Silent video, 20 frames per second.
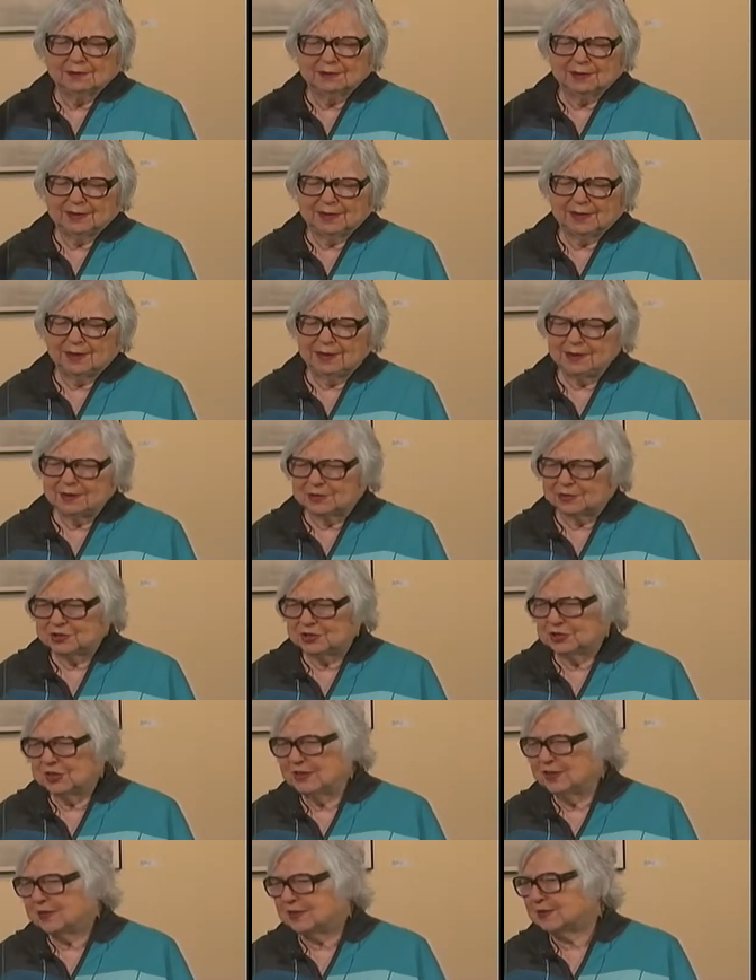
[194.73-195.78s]
gosh,
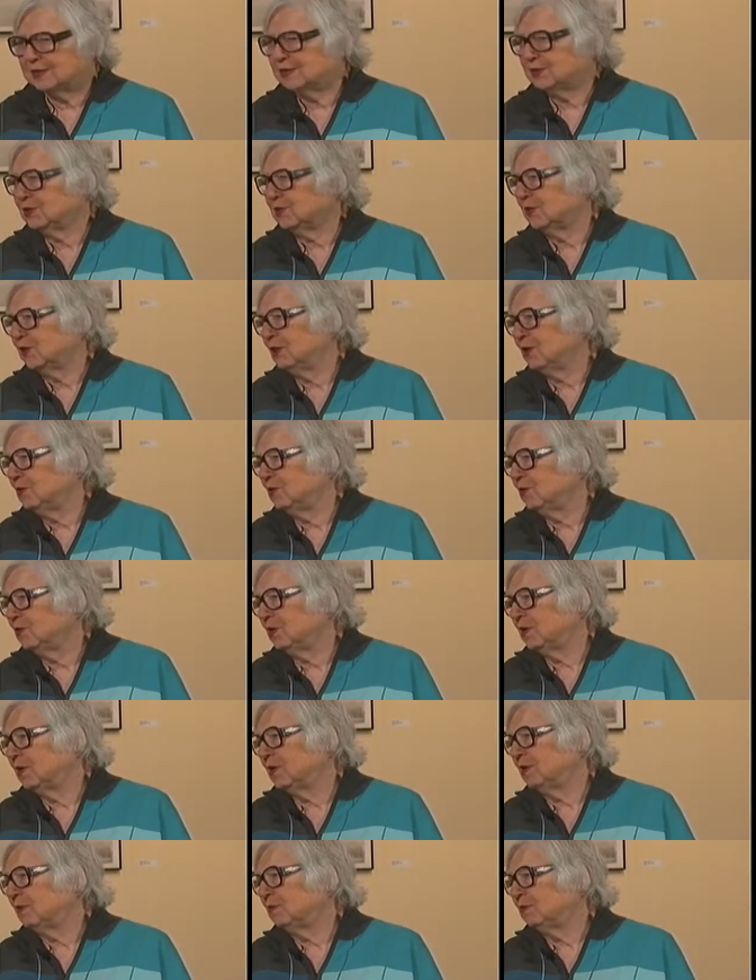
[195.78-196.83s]
yes. You know,
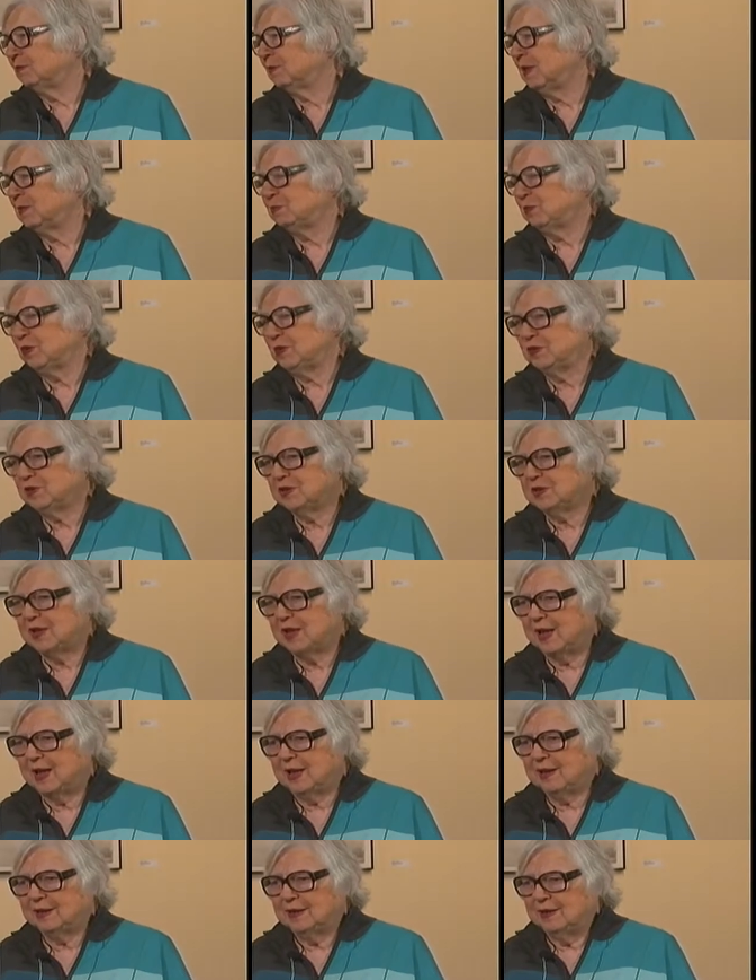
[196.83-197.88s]
uh, my brother and
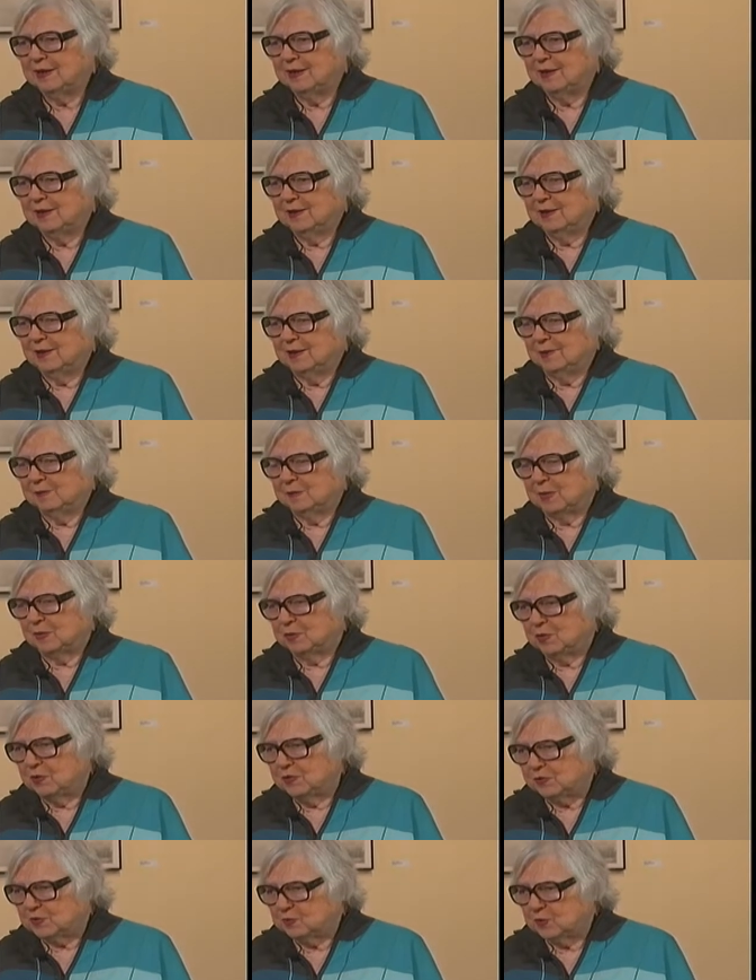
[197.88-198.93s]
I, my
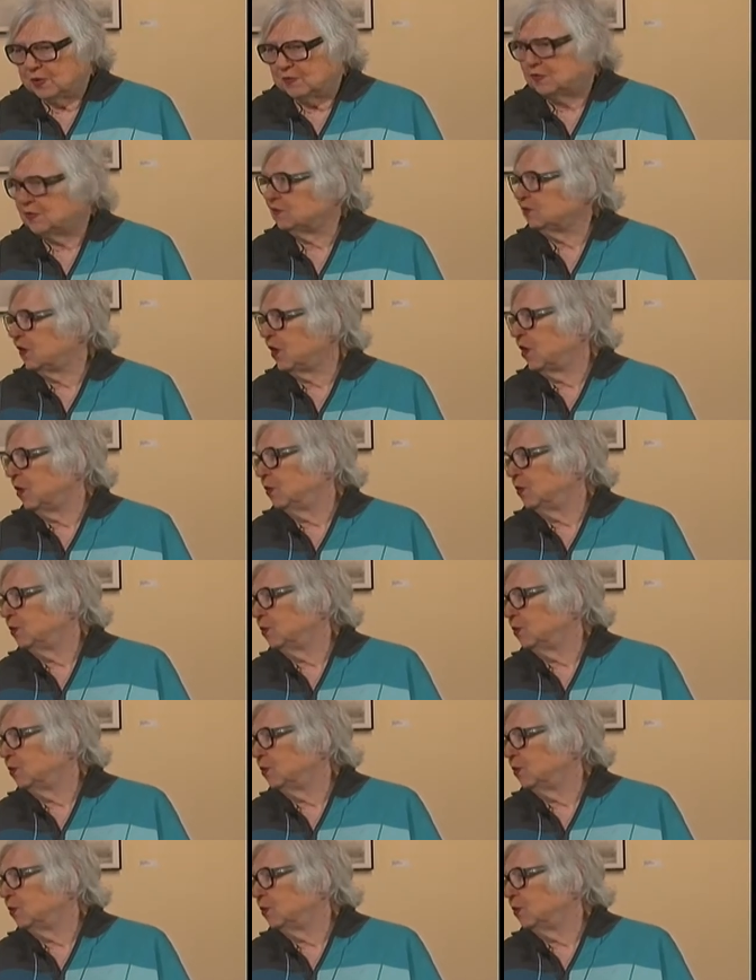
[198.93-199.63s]
brother's Winfred Vaughn,